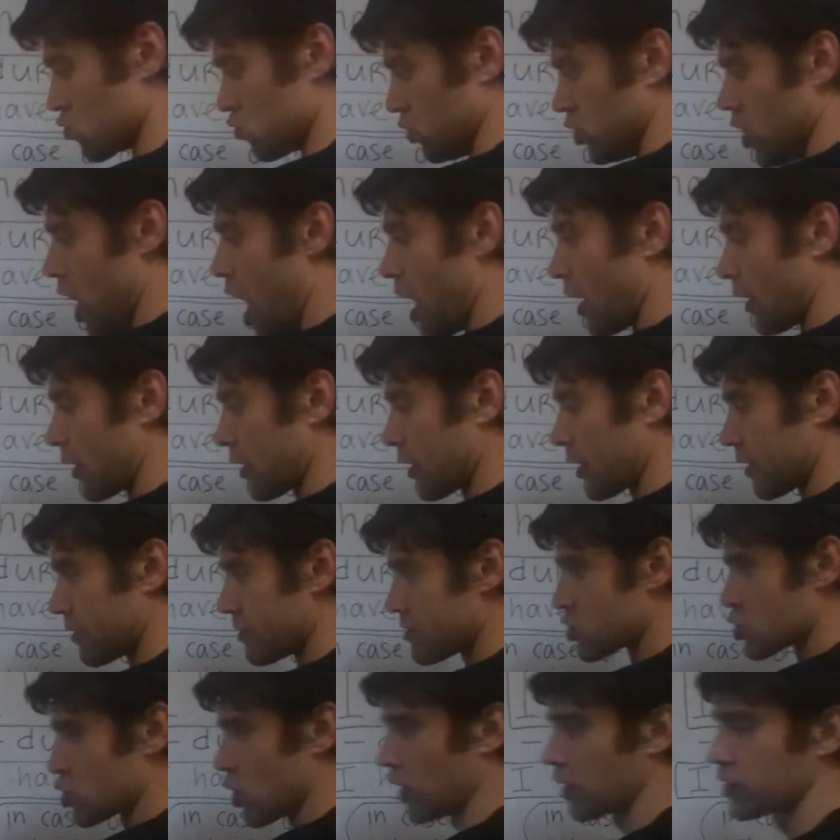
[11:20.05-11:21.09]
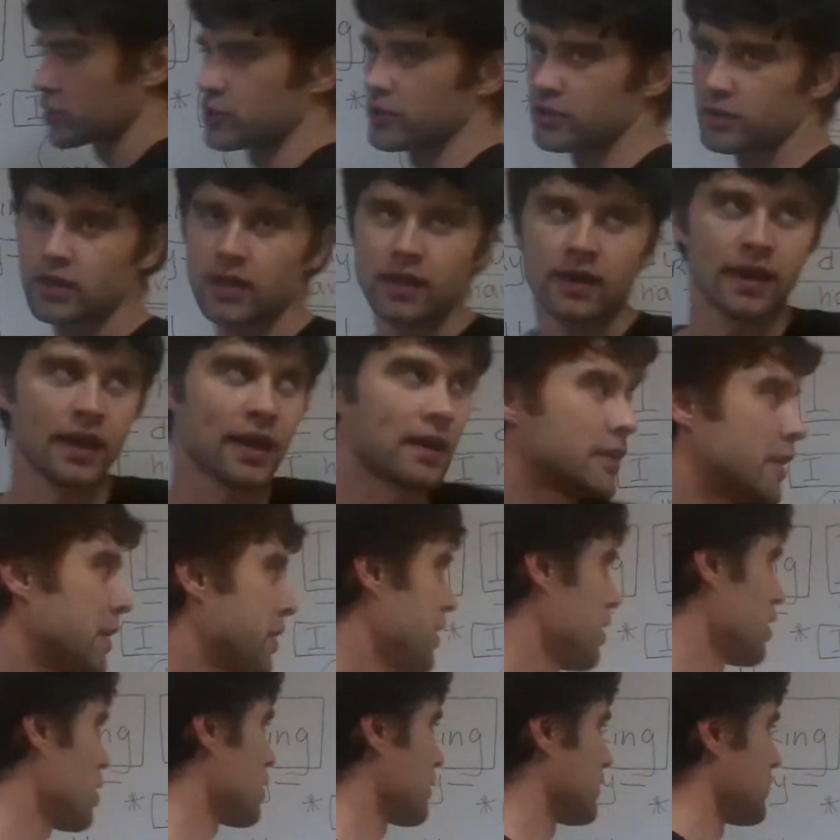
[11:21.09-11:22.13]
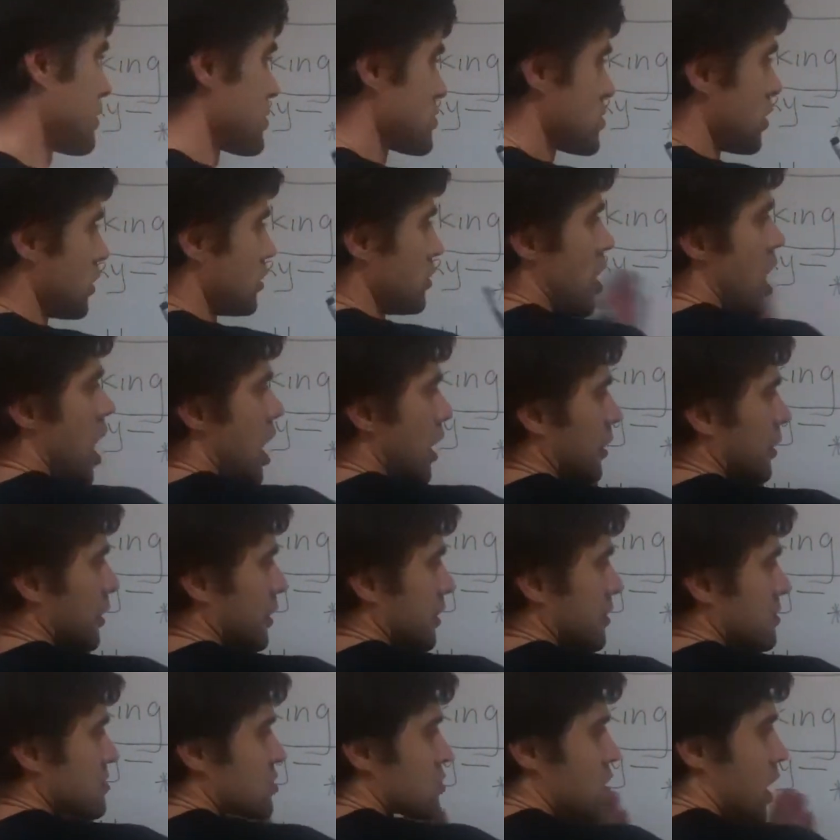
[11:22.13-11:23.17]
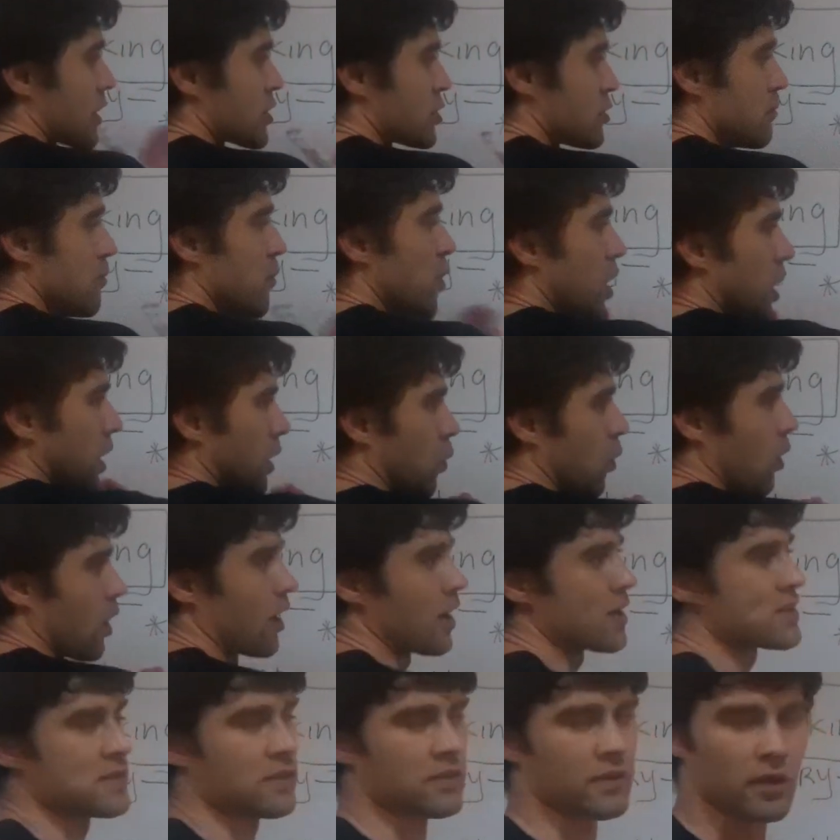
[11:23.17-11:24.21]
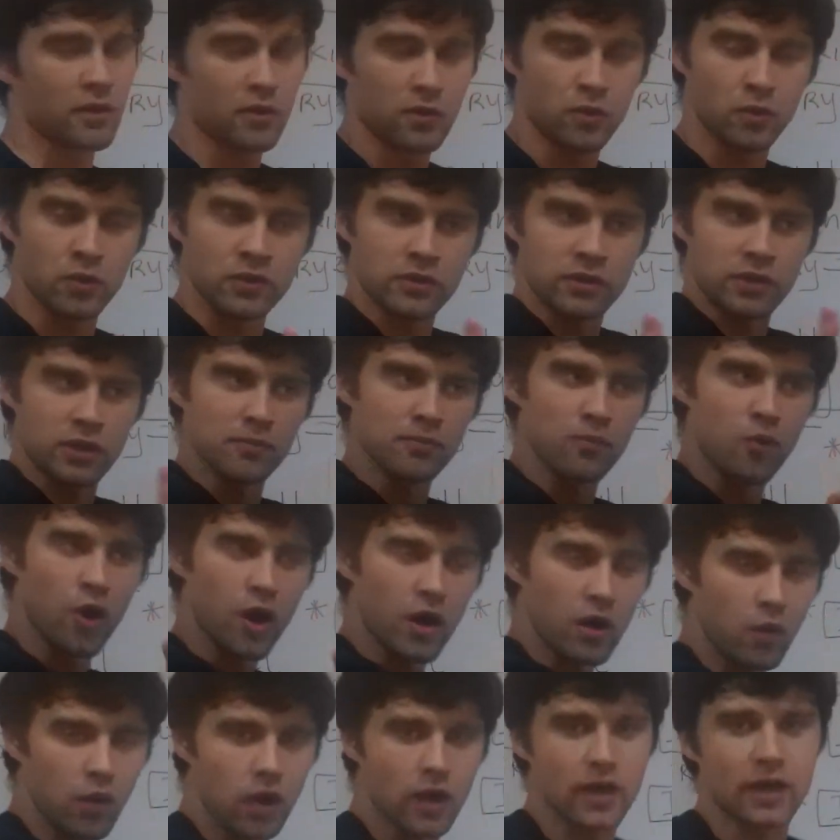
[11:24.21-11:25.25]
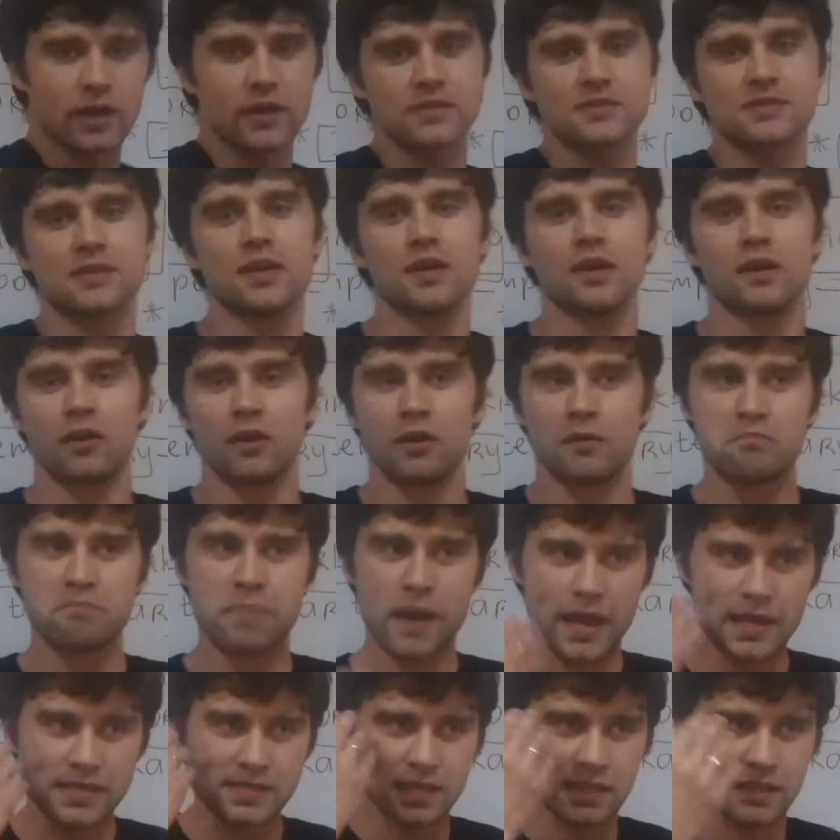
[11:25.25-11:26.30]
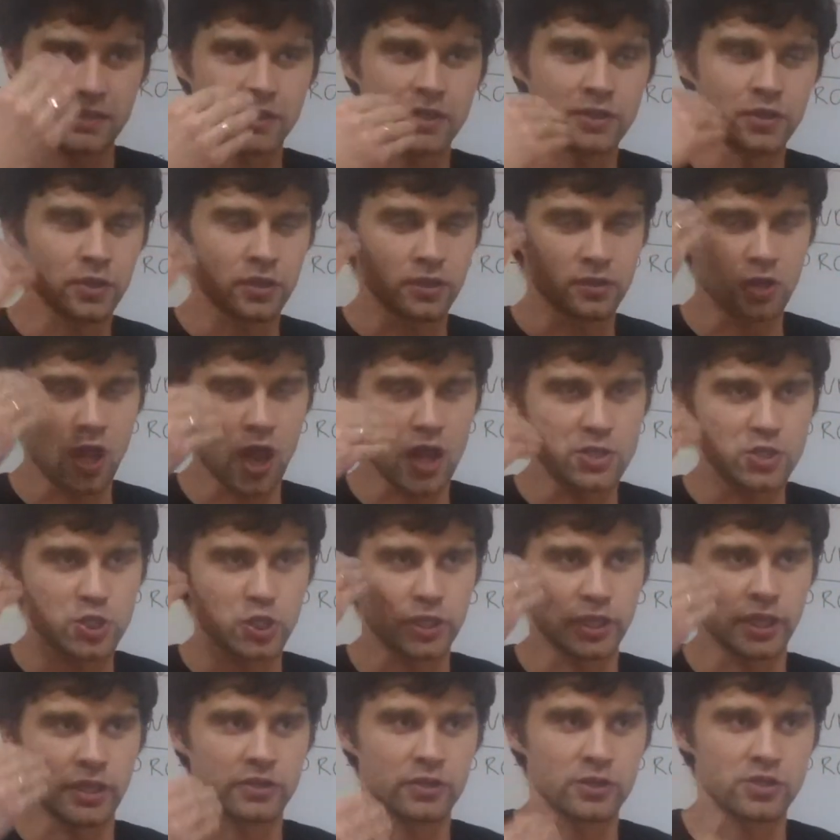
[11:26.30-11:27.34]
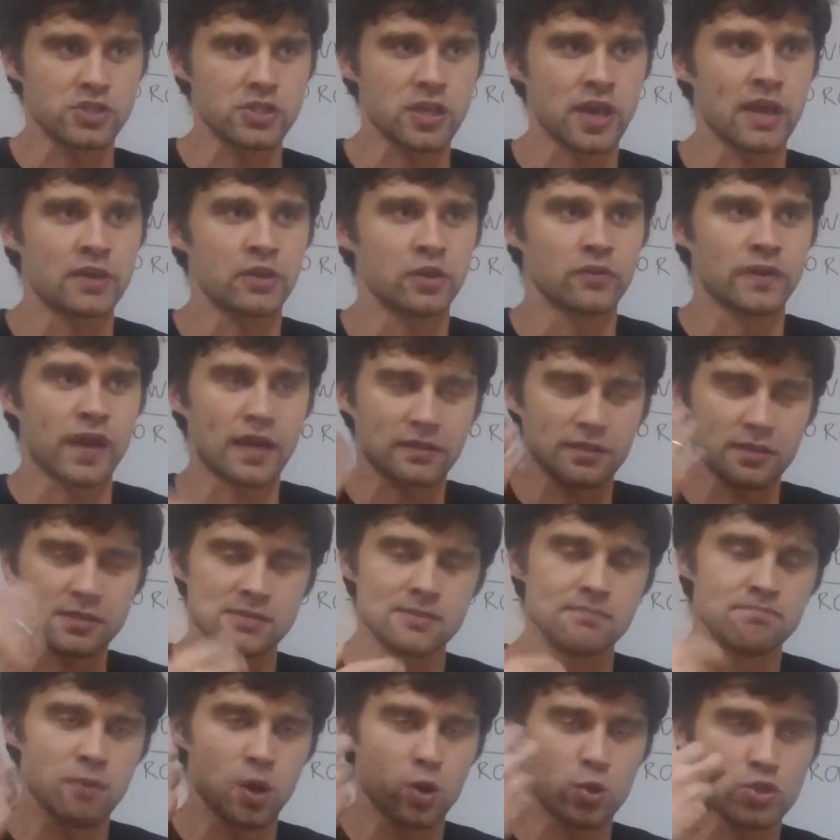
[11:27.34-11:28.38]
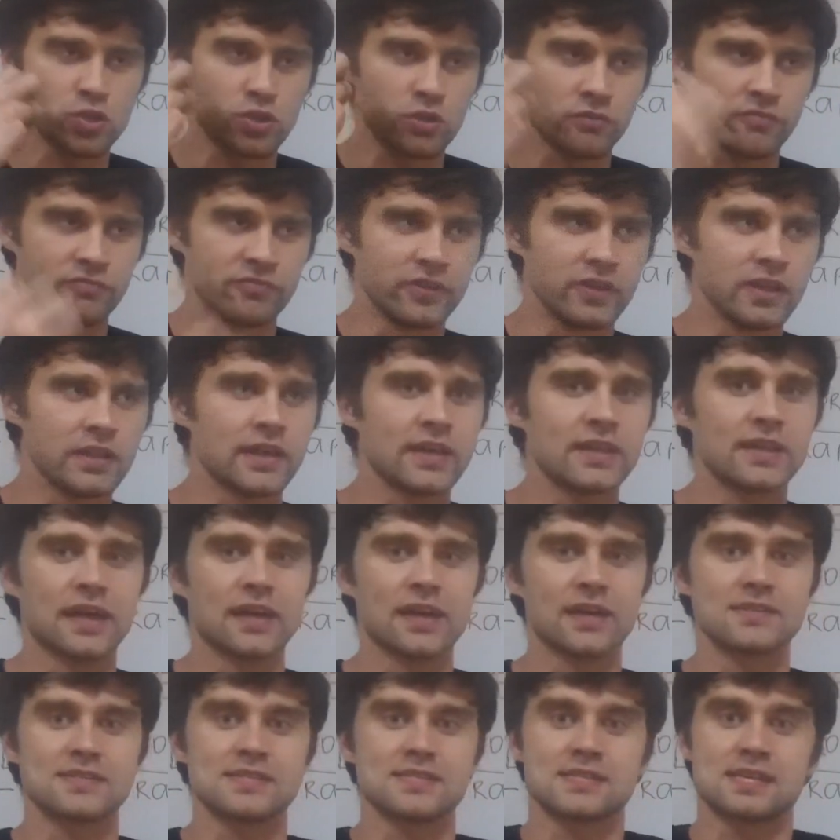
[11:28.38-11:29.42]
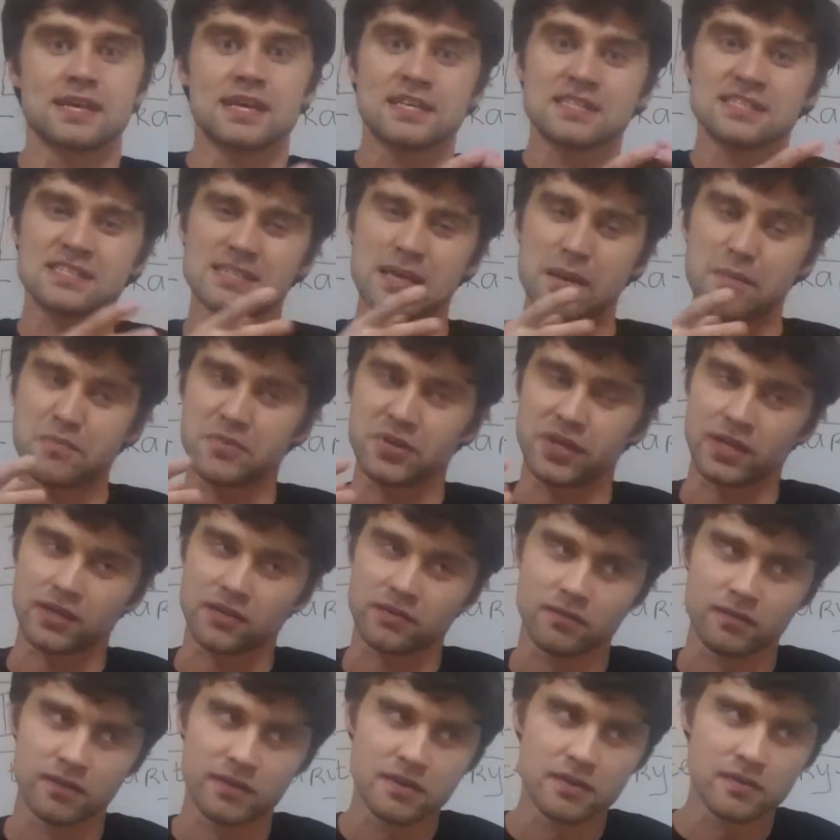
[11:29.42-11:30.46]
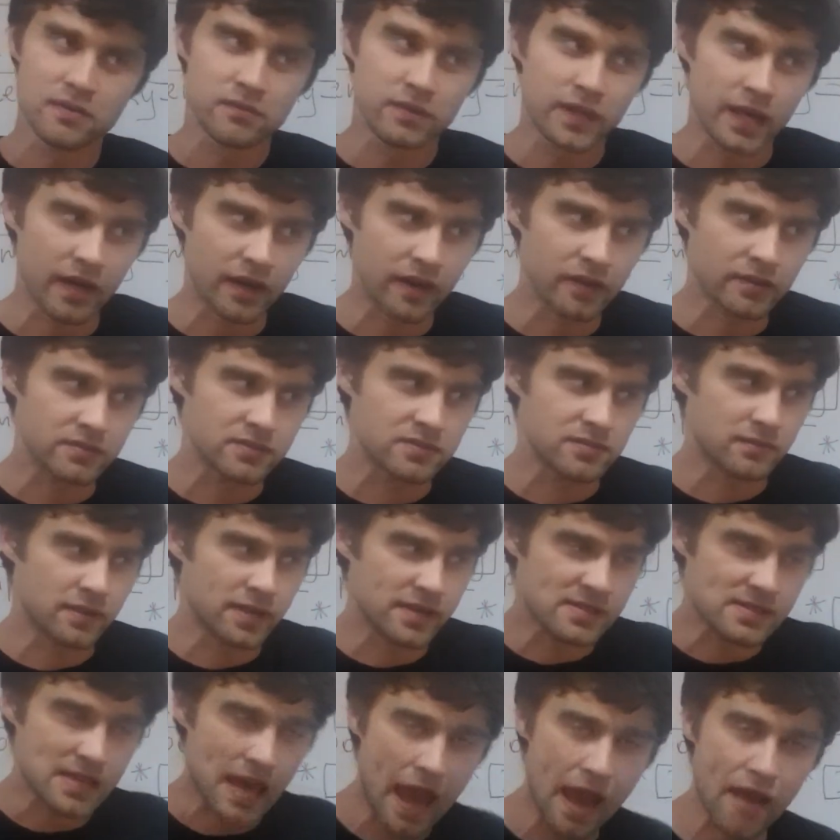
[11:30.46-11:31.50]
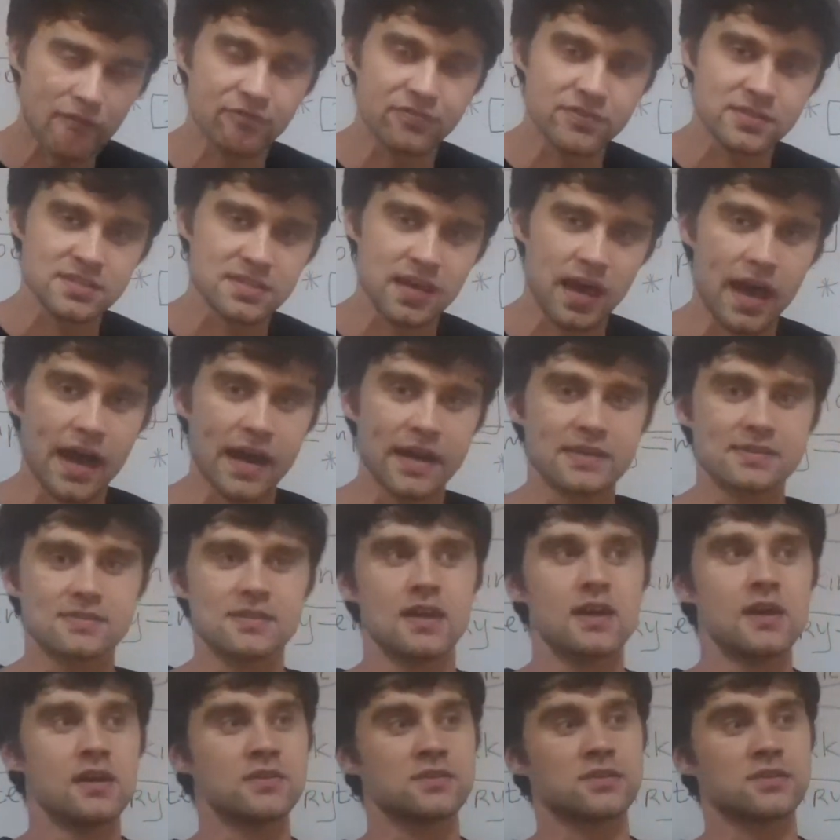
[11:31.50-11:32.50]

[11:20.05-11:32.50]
longer construction, and here, there's a longer construction, more words, and when there are more words, basically you can logically understand you've got this emotional feeling that it's something that is emphasized.